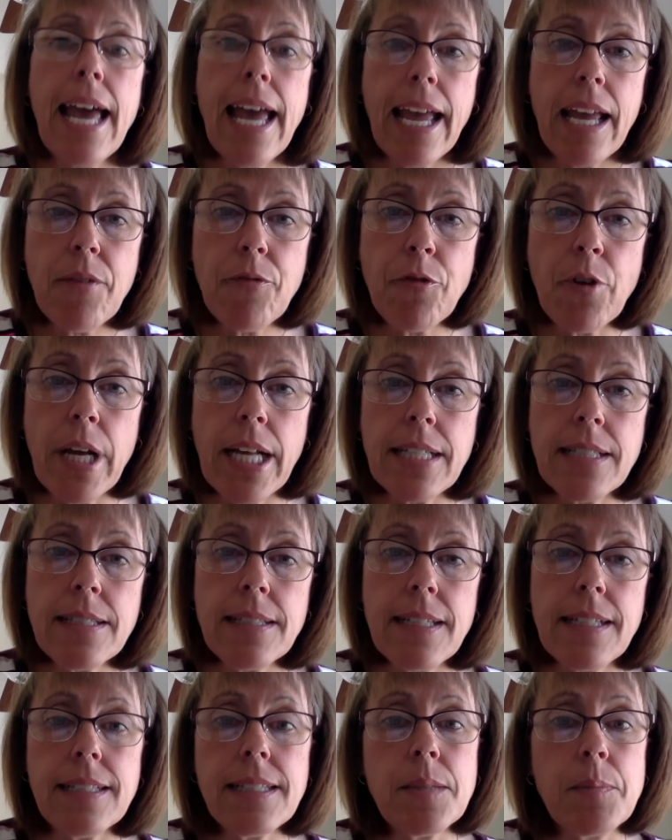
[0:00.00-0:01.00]
Hey friends,
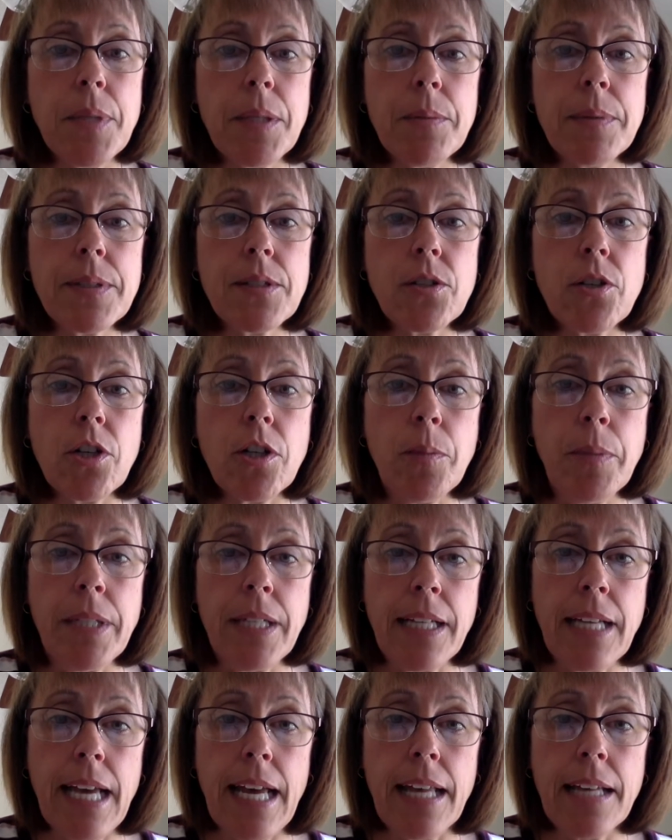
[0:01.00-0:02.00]
it's me, Miss Kirkman
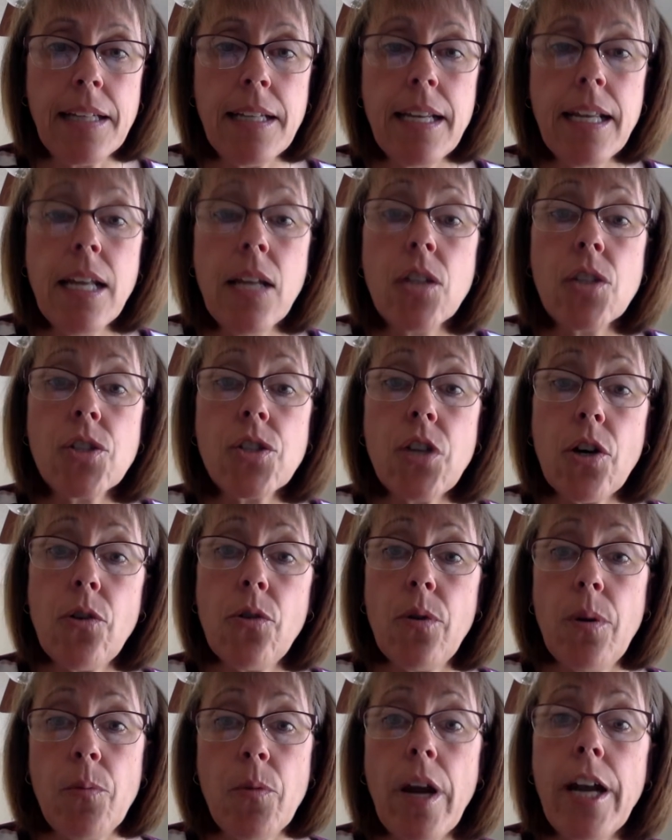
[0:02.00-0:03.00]
again.
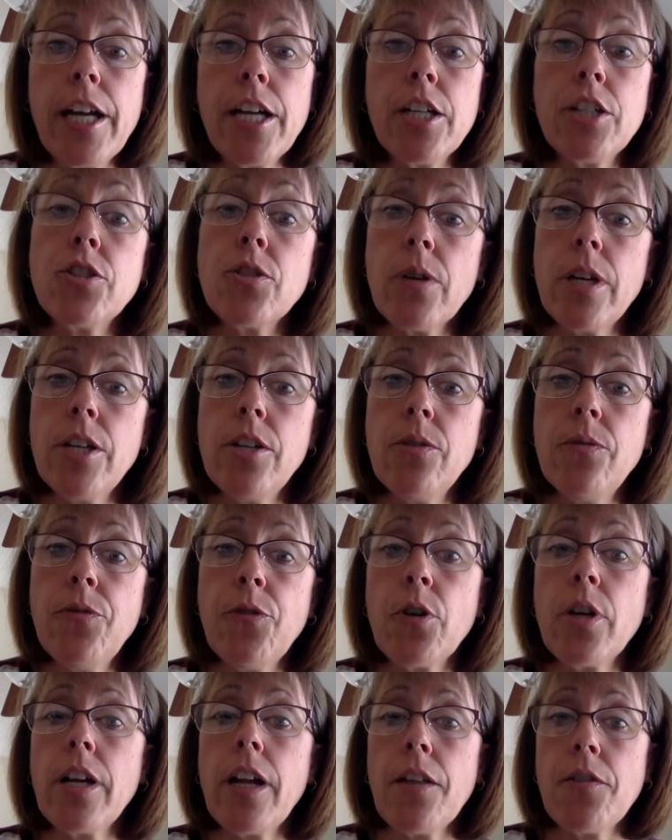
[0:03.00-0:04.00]
So I'm ready to join you
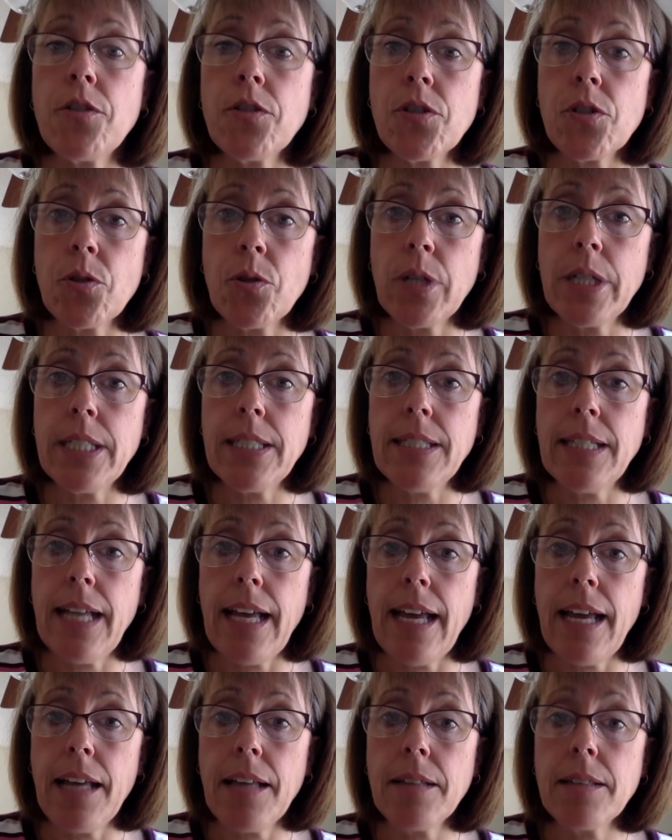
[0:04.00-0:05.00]
for another story
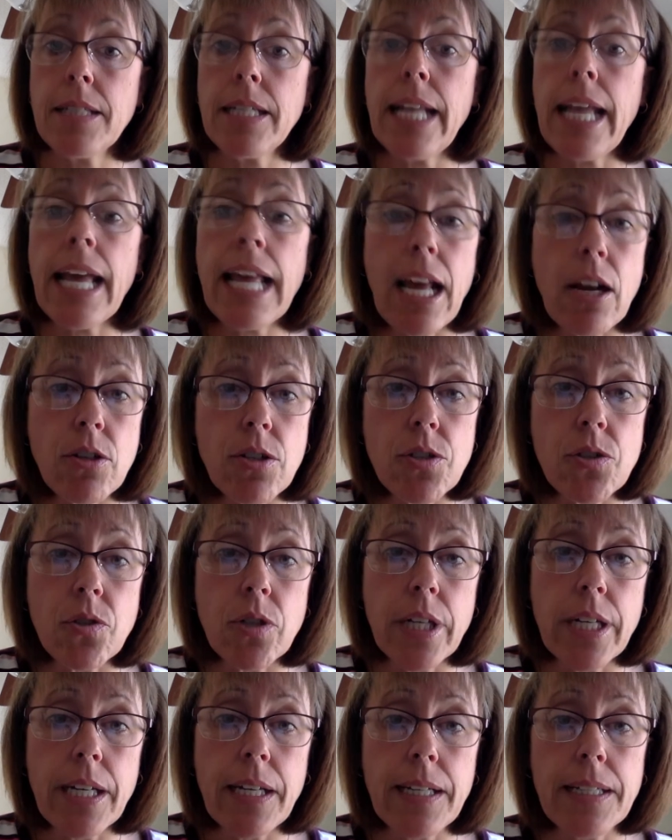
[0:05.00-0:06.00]
today. Today, our
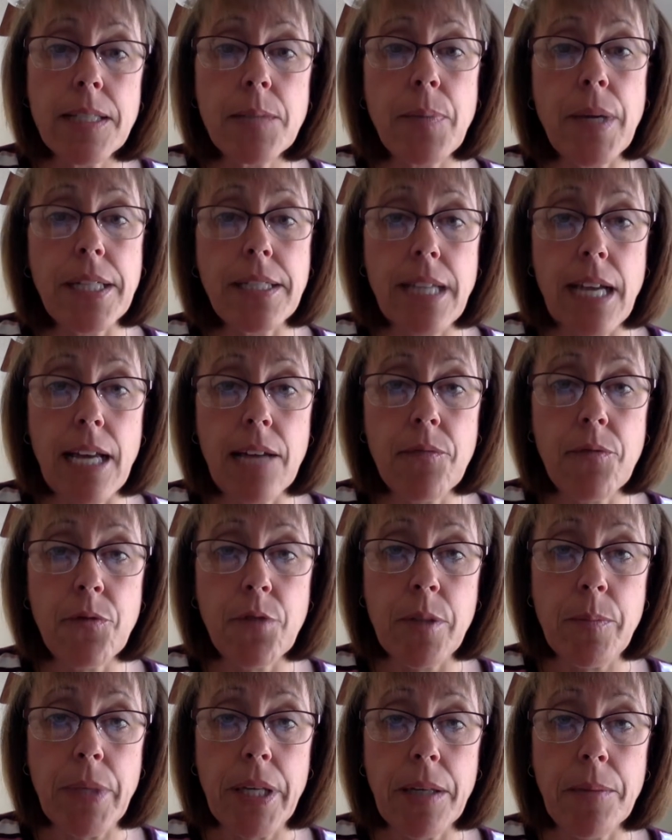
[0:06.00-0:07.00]
story is by Don
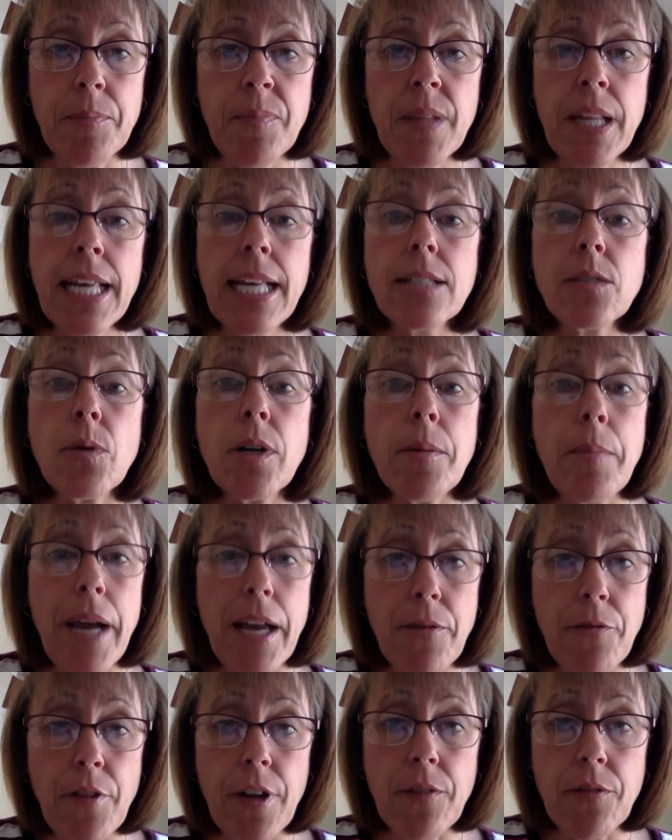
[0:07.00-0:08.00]
Freeman. It's one of my
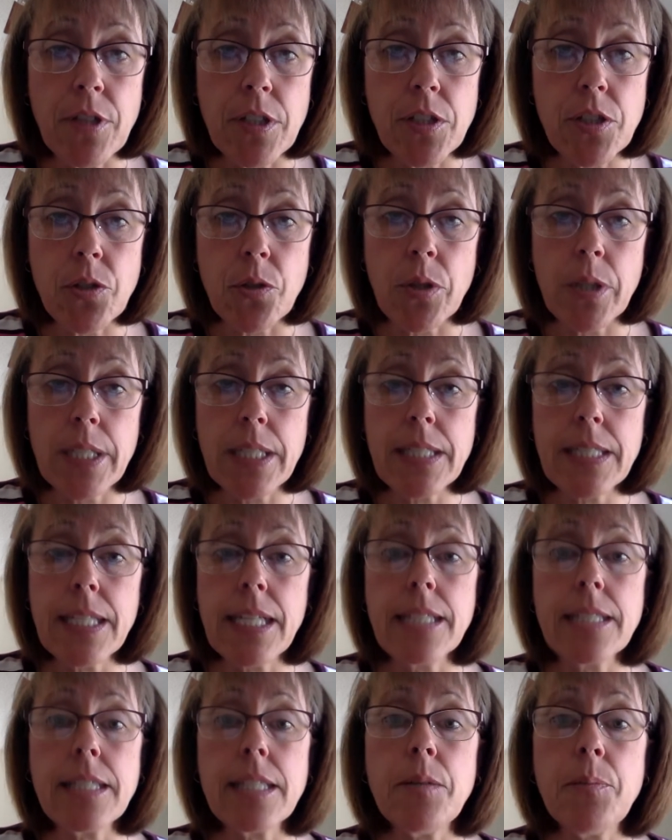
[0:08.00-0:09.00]
favorite stories.
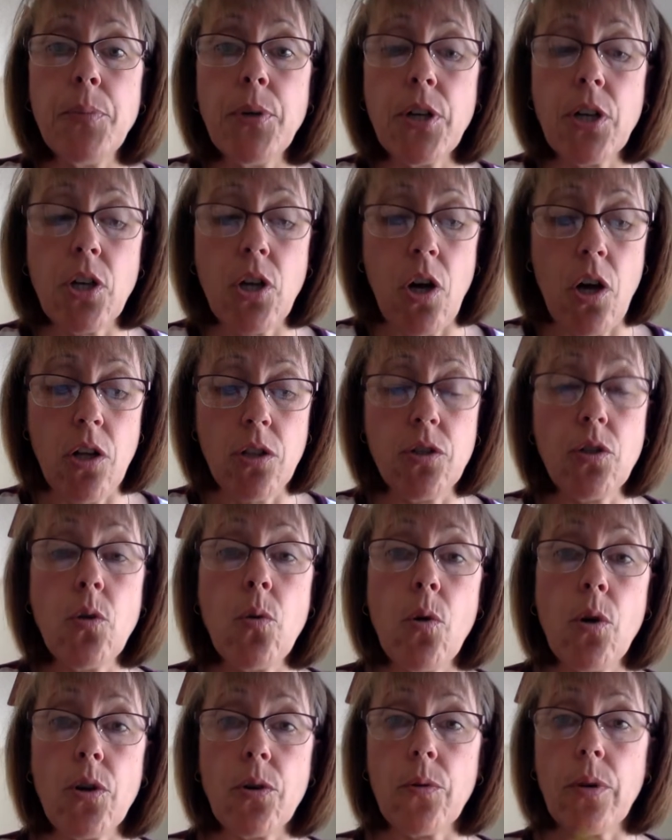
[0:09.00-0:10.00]
It's the book called
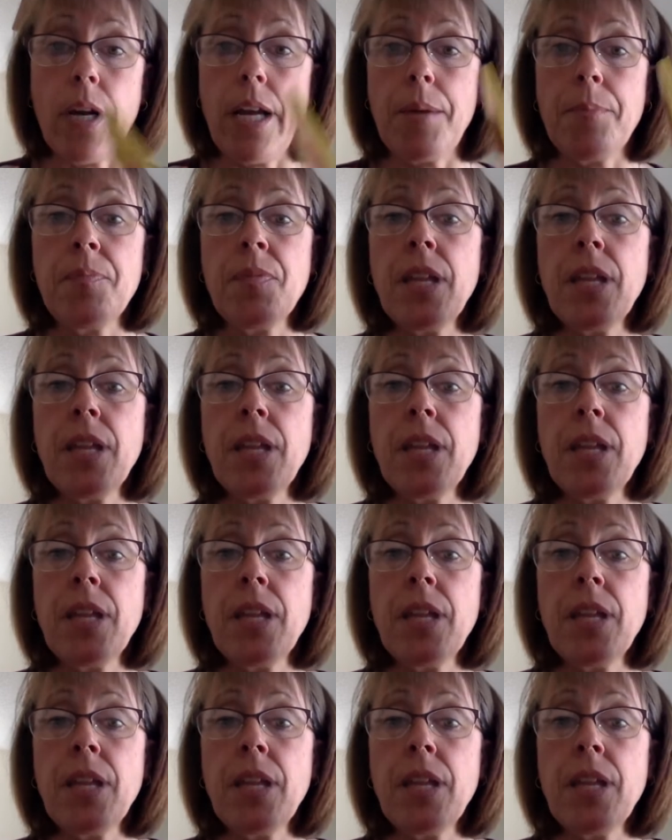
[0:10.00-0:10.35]
Corduroy.